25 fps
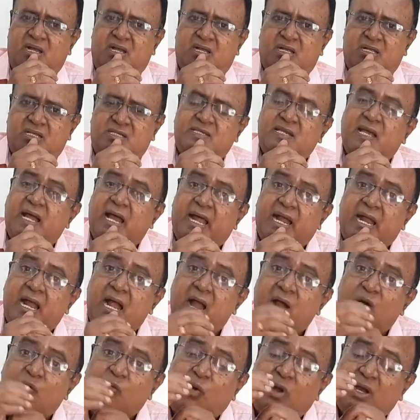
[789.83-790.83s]
Sir,
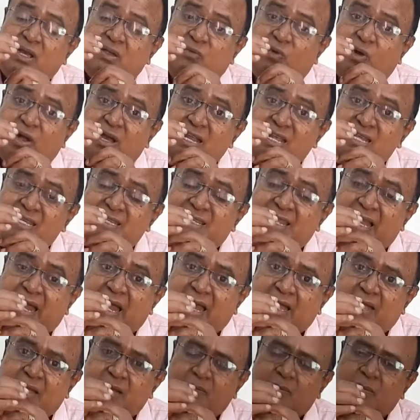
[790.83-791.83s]
what is
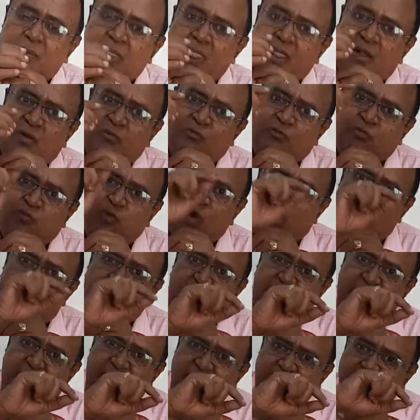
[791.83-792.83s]
that?
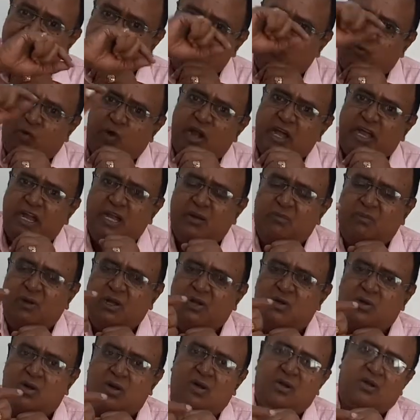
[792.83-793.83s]

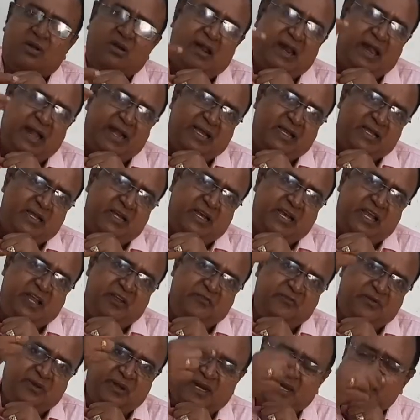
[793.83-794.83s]
Voidable contract
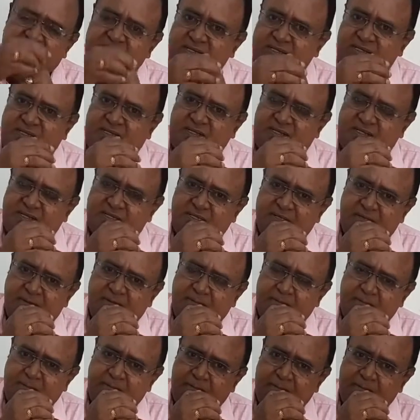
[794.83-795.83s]
difference,
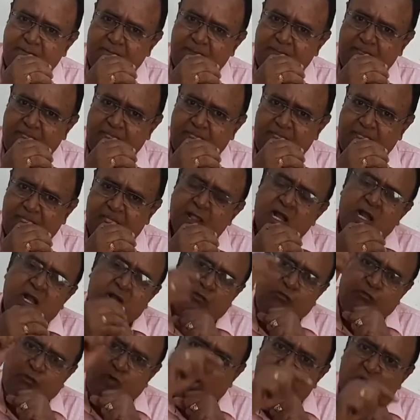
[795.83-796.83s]

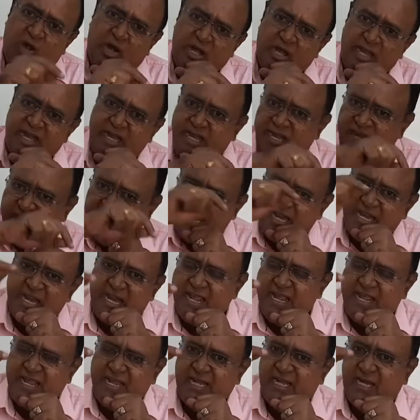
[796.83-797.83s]
void
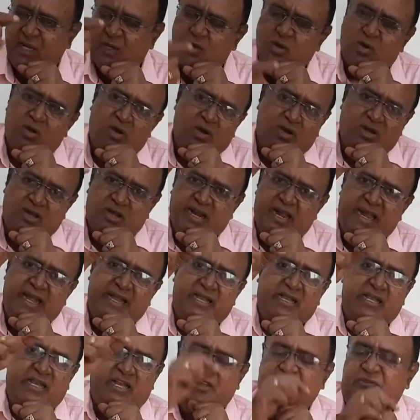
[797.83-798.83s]
illegal
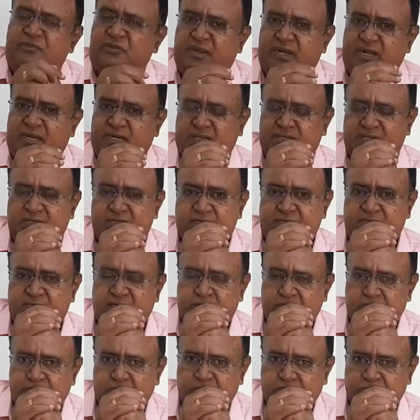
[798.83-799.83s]
contract difference.
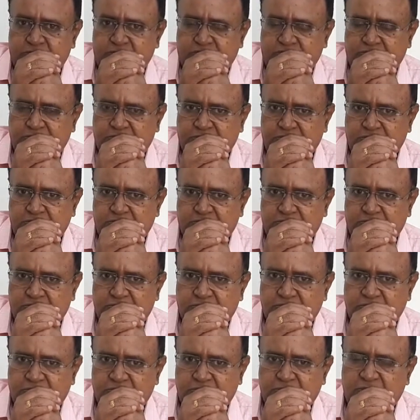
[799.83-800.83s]

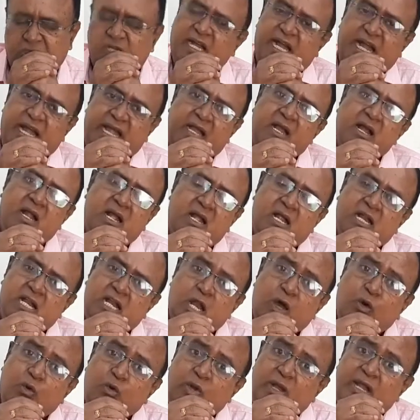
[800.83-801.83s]
Right.
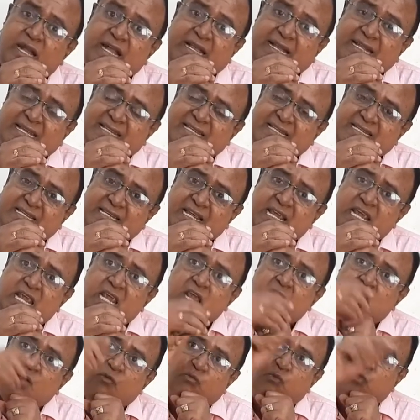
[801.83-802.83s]
Now let us
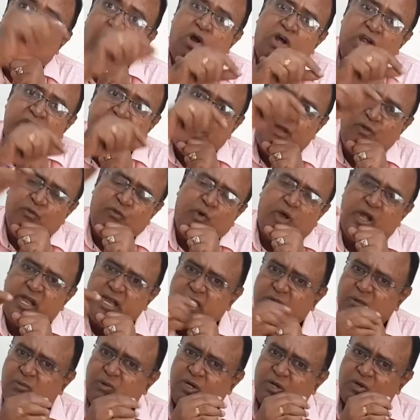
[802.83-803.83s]
see
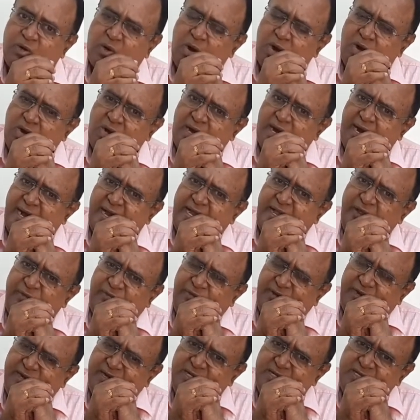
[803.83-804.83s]
voidable contract
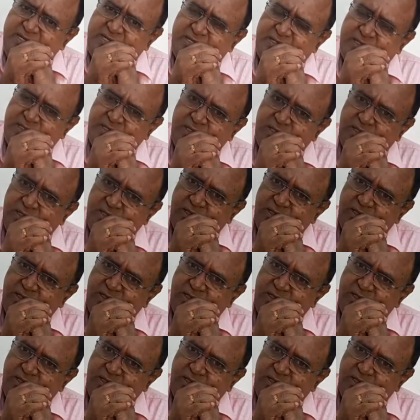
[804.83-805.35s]
difference.